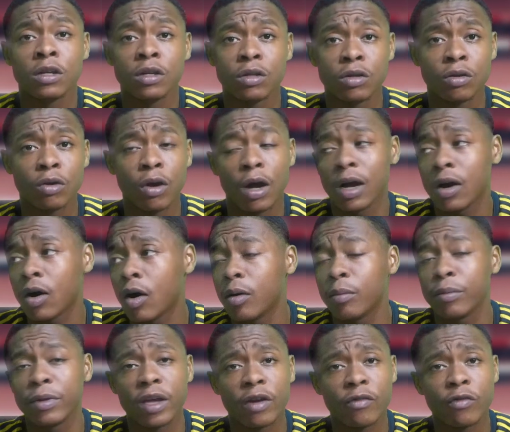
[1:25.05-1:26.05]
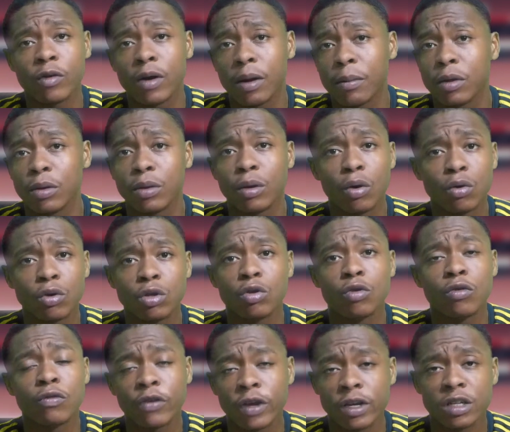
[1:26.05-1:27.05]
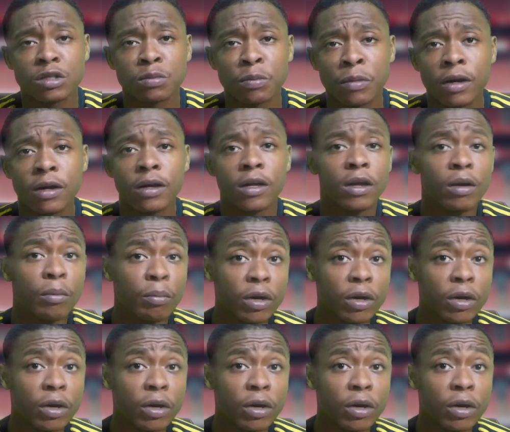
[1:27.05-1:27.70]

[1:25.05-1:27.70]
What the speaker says: you know, I can't be everywhere. I'm not no youth expert.